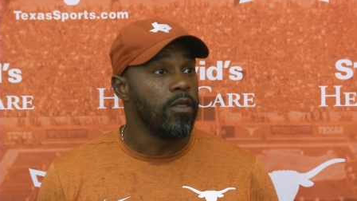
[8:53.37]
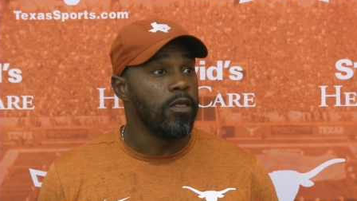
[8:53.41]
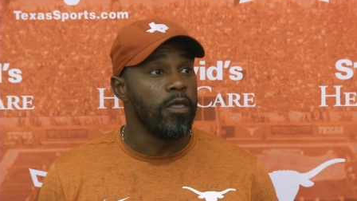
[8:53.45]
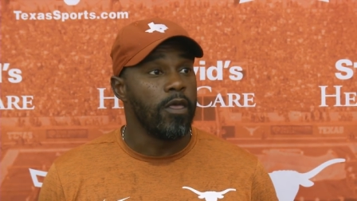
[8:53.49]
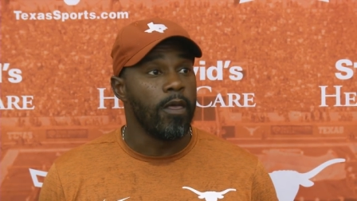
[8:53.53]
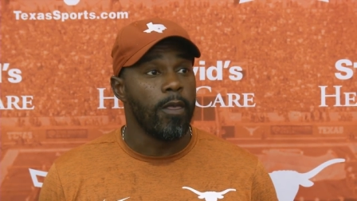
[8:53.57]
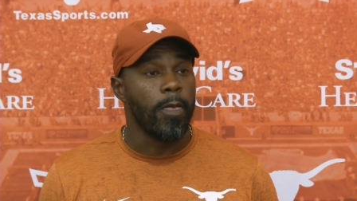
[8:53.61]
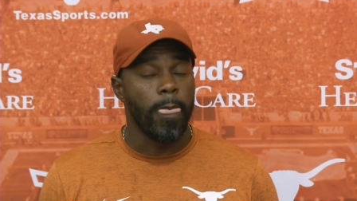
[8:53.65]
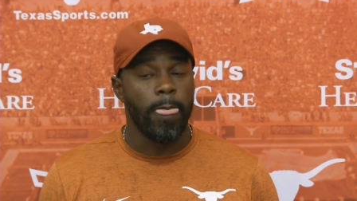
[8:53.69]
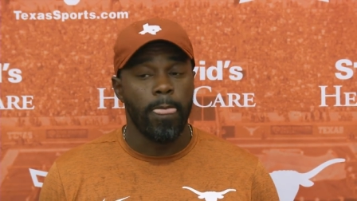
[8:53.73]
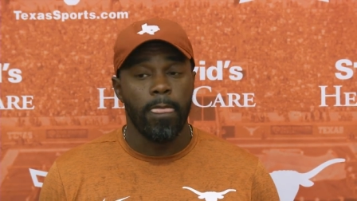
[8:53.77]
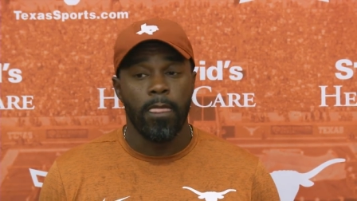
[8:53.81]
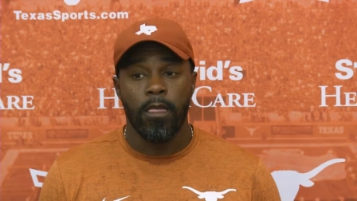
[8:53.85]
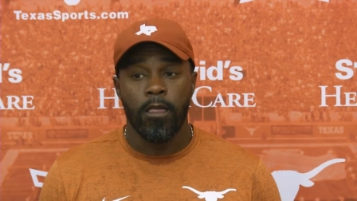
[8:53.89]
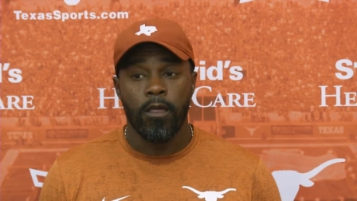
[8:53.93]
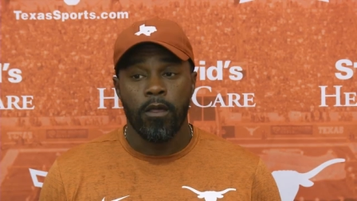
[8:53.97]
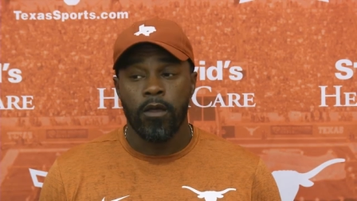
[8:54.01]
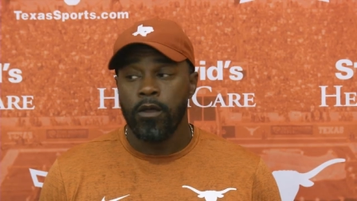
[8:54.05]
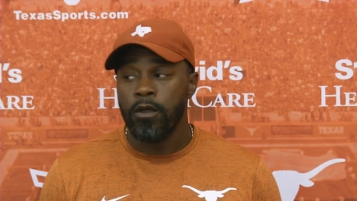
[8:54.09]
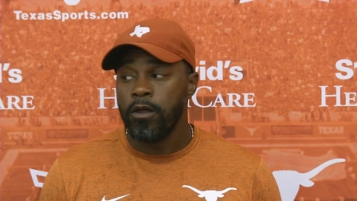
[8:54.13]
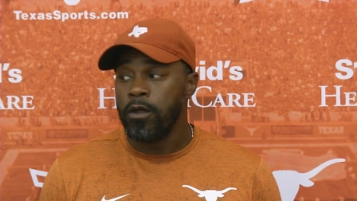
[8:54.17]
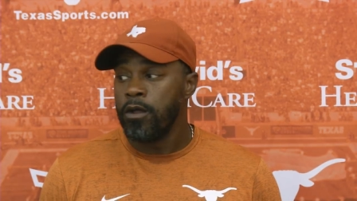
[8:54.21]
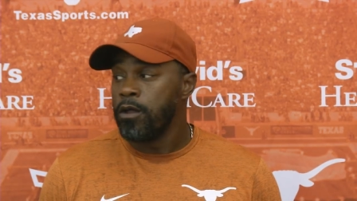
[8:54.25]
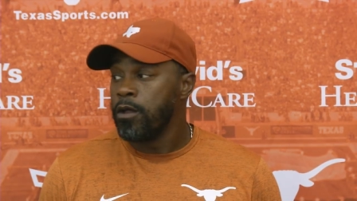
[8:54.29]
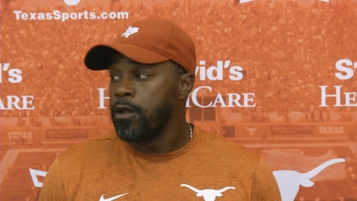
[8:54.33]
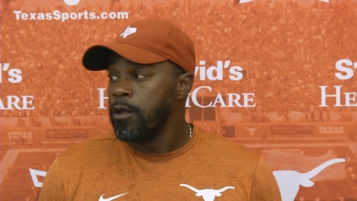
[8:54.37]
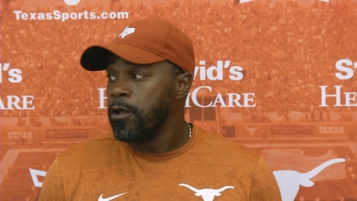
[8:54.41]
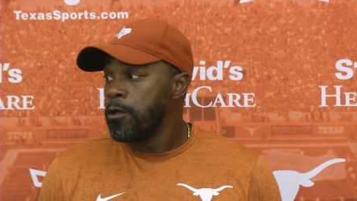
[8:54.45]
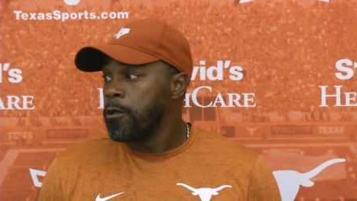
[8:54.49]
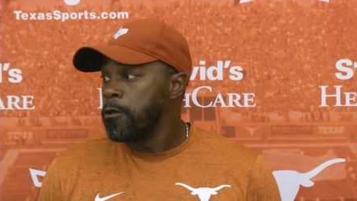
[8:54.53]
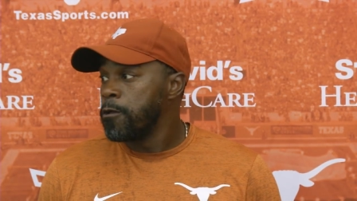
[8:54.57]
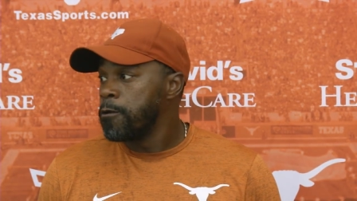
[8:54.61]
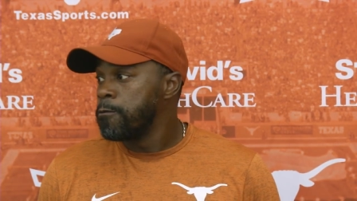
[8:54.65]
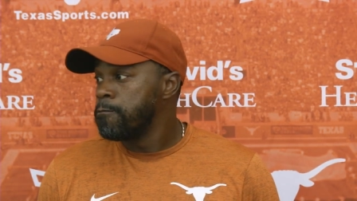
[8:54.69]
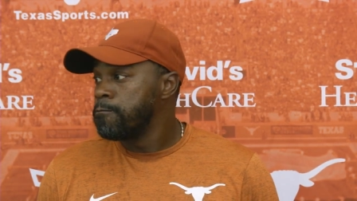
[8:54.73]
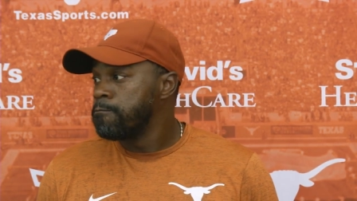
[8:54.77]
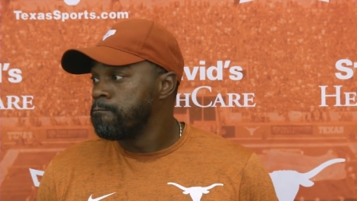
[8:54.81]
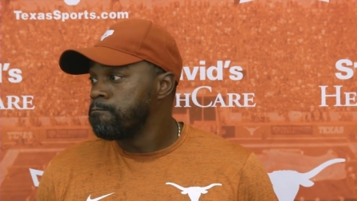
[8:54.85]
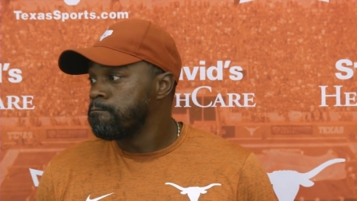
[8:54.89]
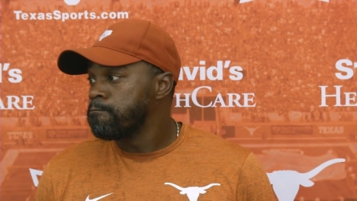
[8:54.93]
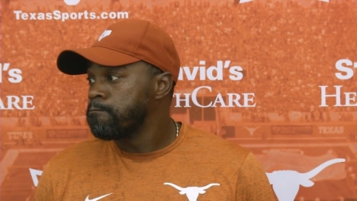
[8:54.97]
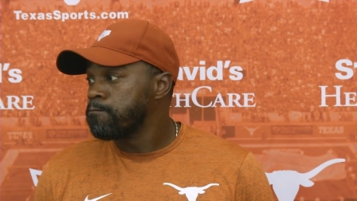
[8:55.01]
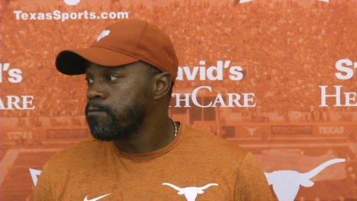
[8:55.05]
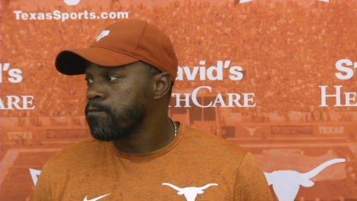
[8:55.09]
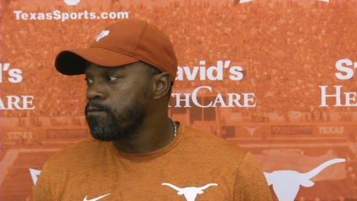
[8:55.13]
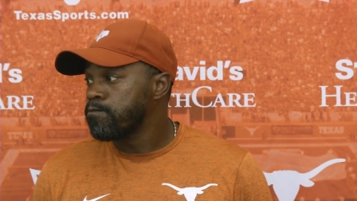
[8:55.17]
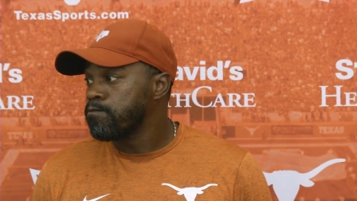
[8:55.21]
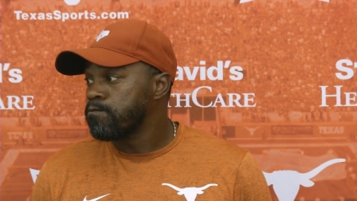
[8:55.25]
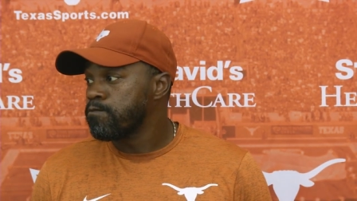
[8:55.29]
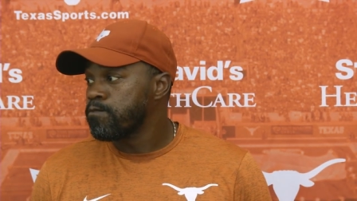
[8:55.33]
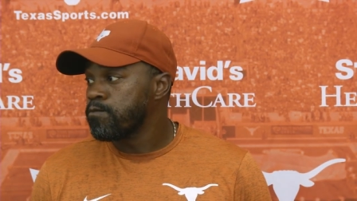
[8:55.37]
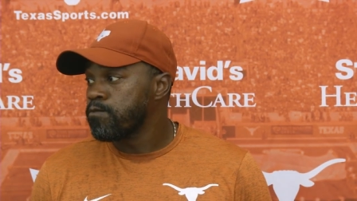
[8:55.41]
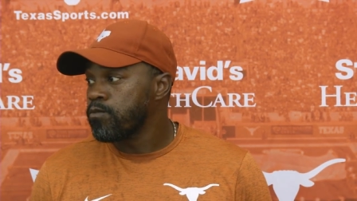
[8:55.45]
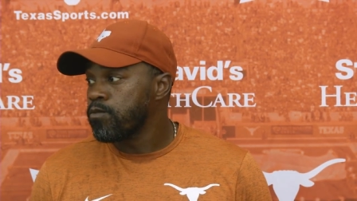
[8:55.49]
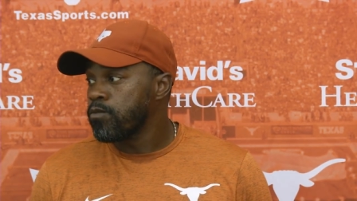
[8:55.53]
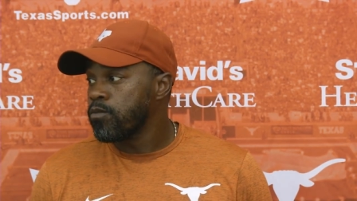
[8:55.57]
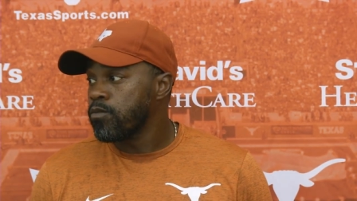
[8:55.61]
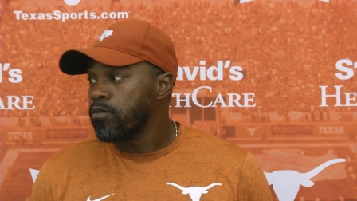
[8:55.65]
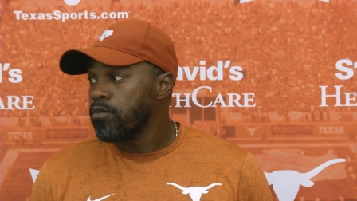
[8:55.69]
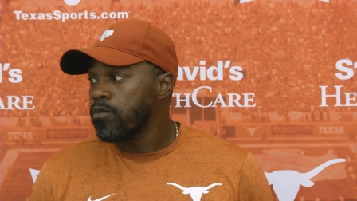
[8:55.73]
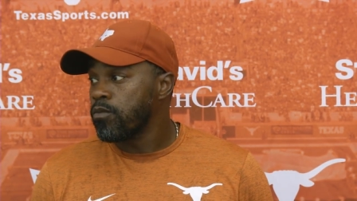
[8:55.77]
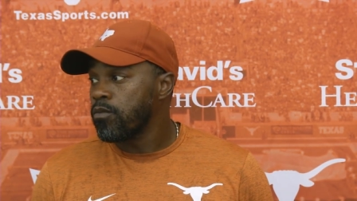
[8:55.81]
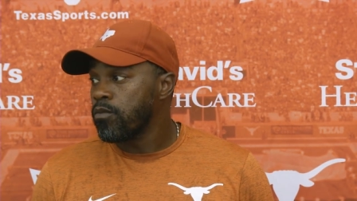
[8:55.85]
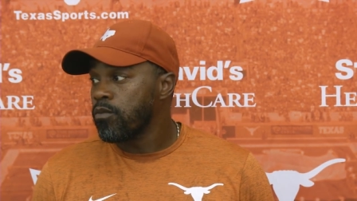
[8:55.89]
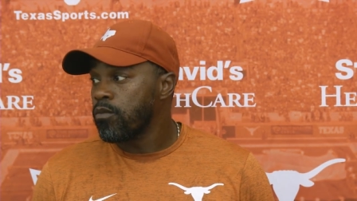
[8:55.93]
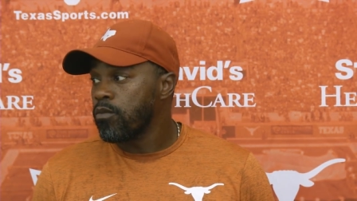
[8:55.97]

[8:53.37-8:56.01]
Yeah. So pretty much everybody on the special teams is starting.